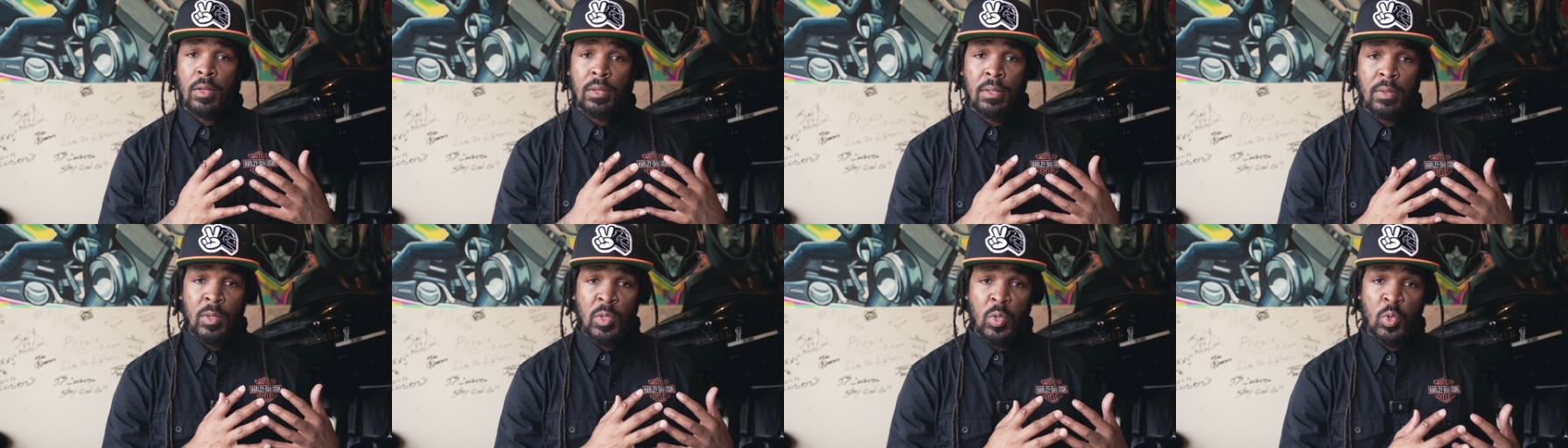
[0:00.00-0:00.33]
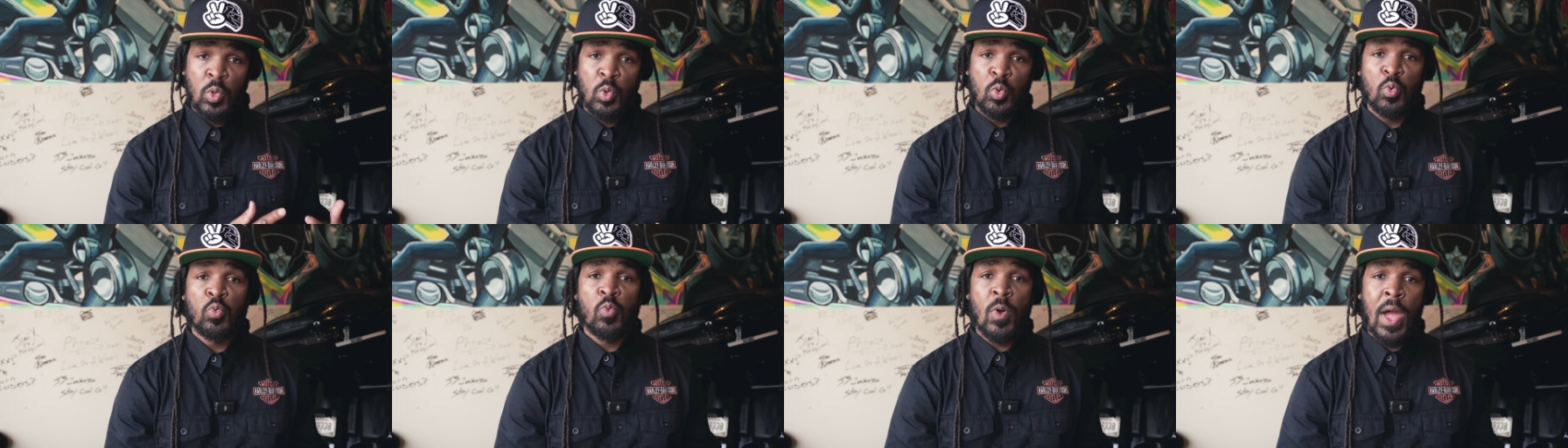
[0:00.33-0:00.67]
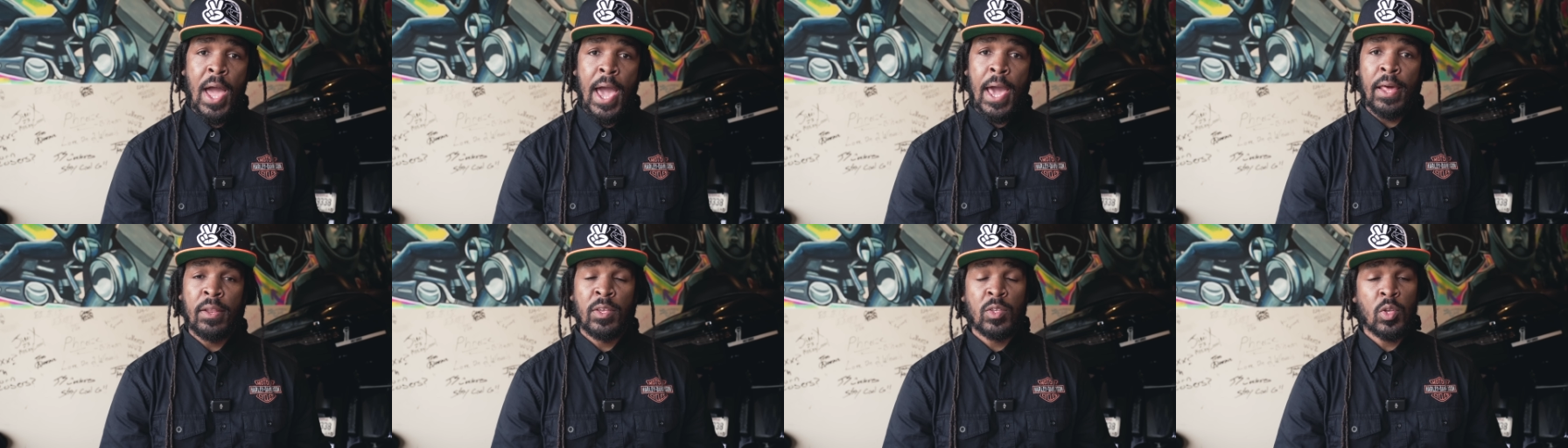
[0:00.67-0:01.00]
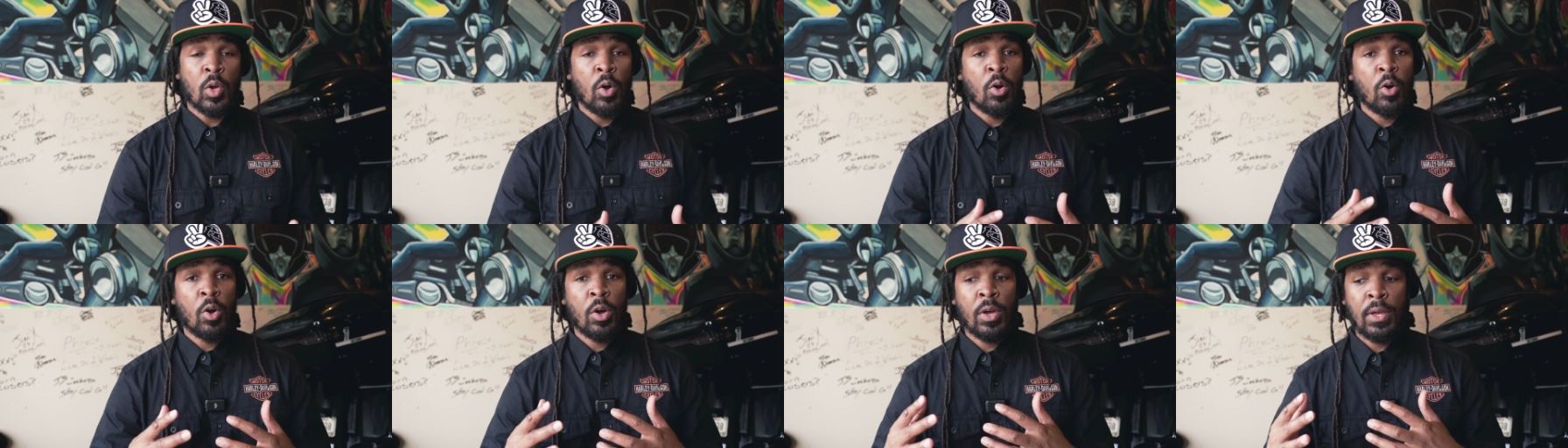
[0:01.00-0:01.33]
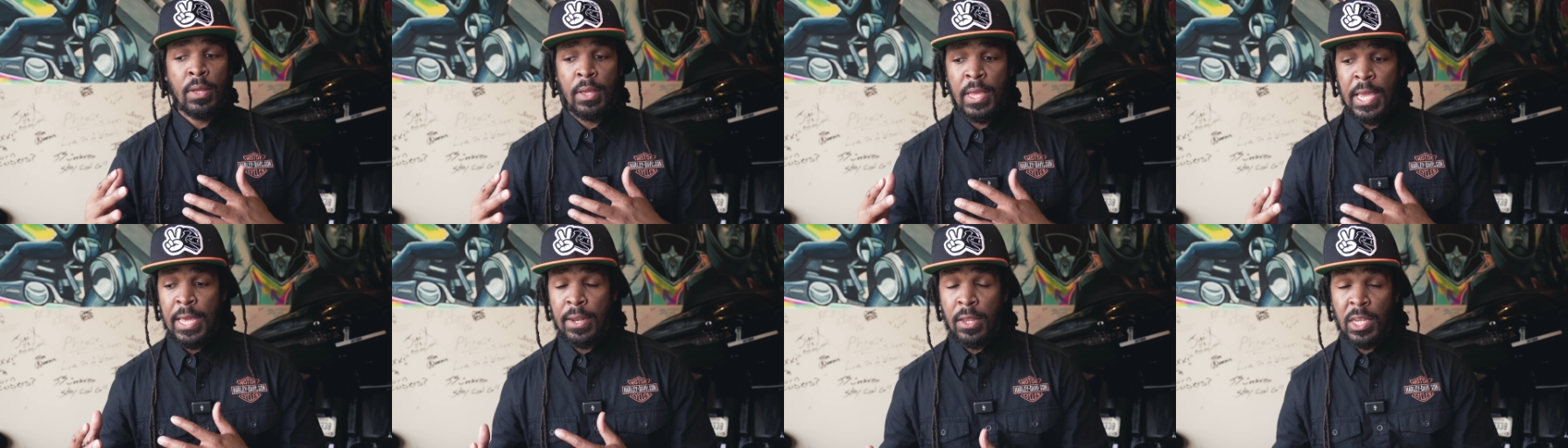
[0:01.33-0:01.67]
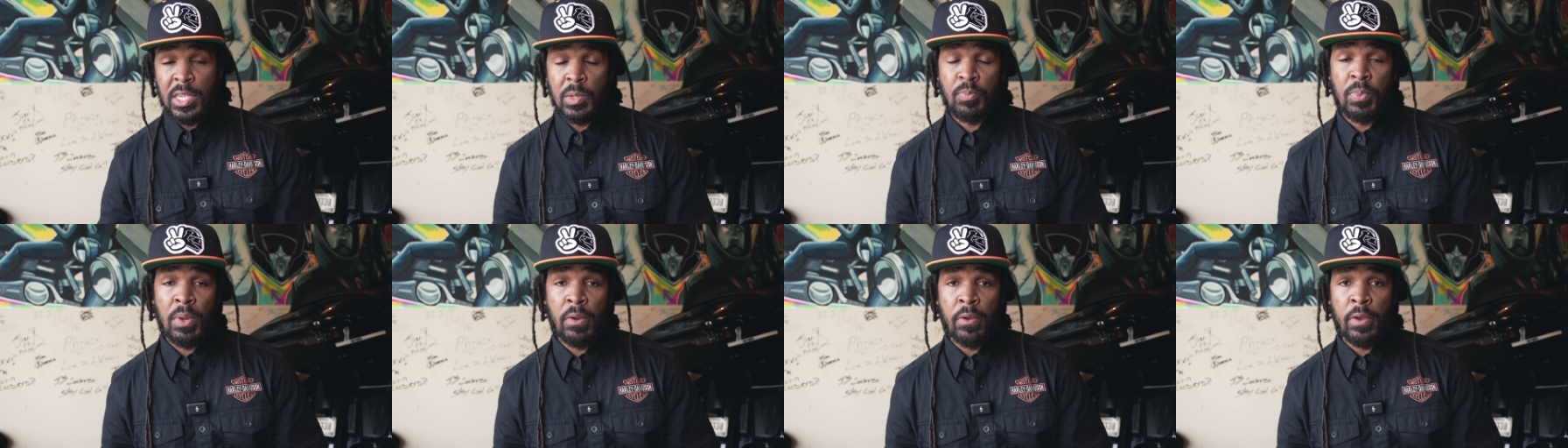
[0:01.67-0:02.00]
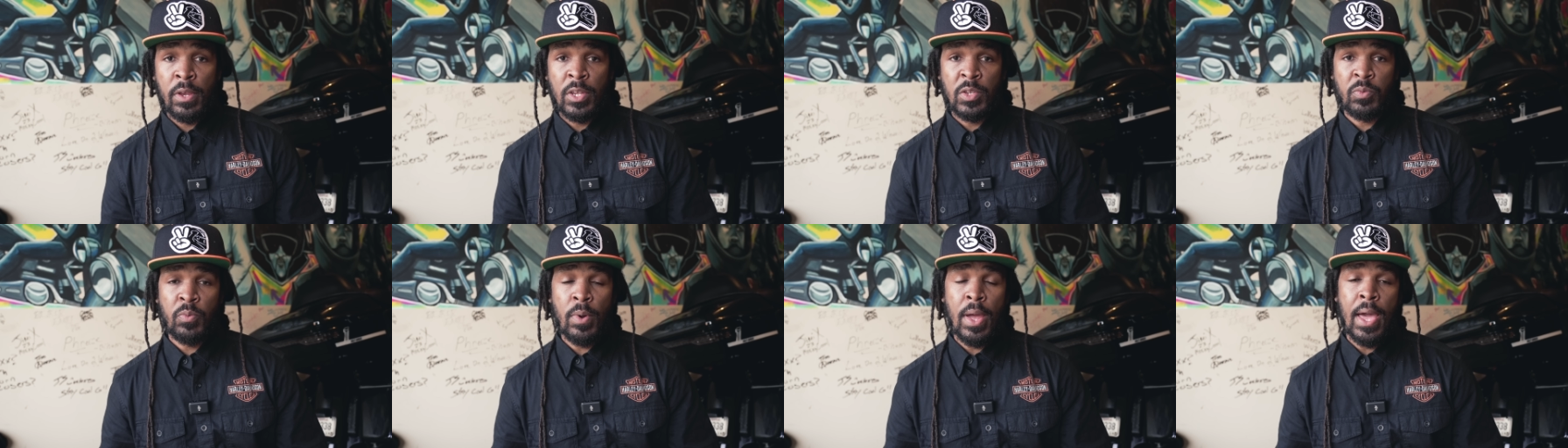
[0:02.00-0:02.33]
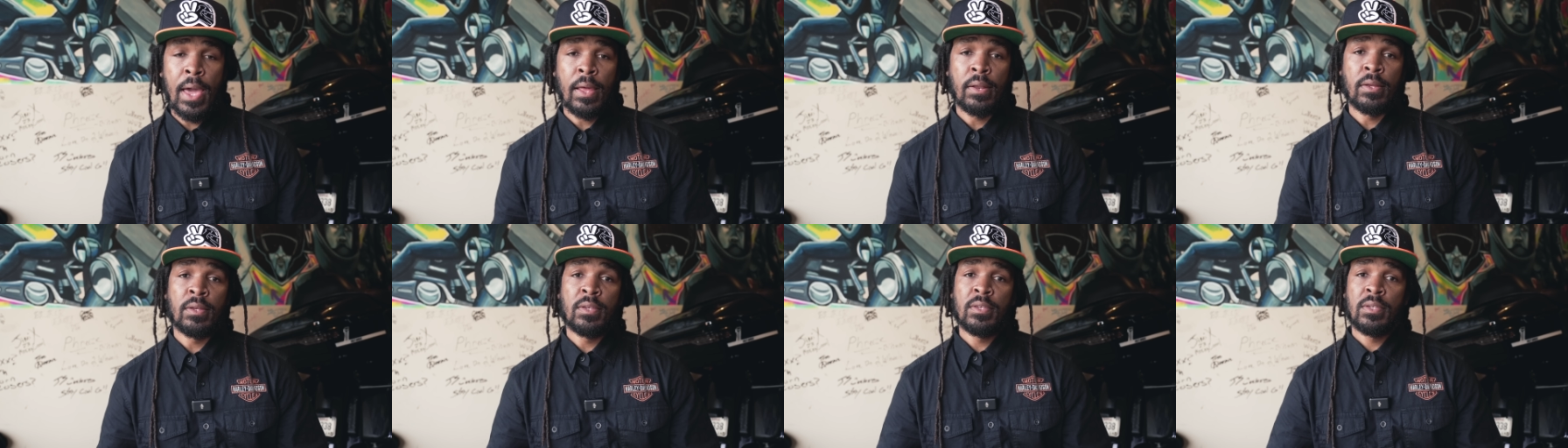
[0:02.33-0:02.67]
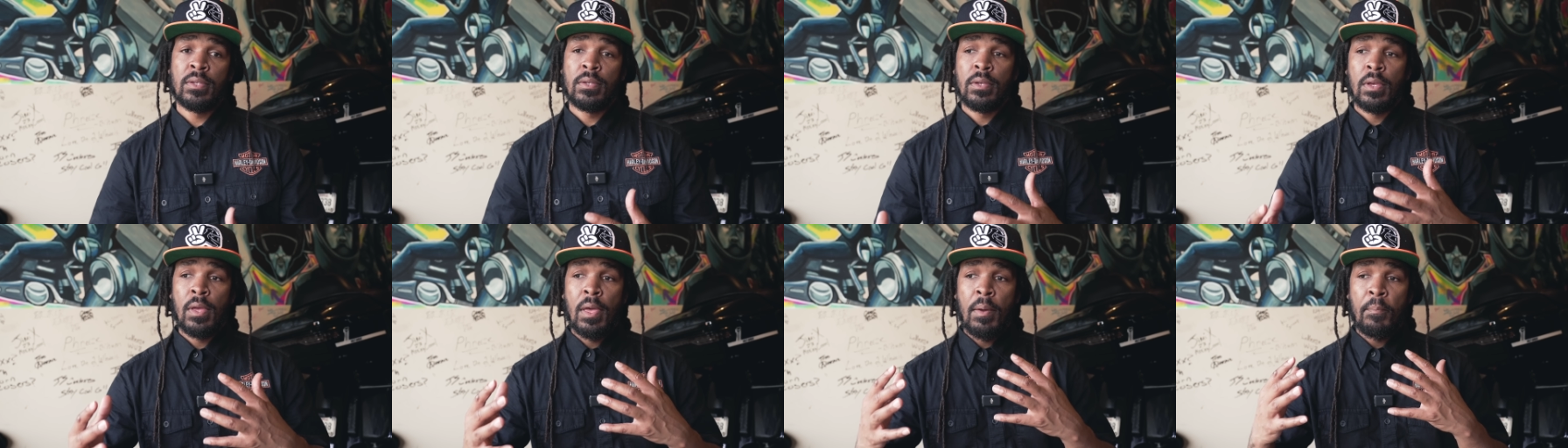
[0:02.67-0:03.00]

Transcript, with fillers: new riders or inexperienced riders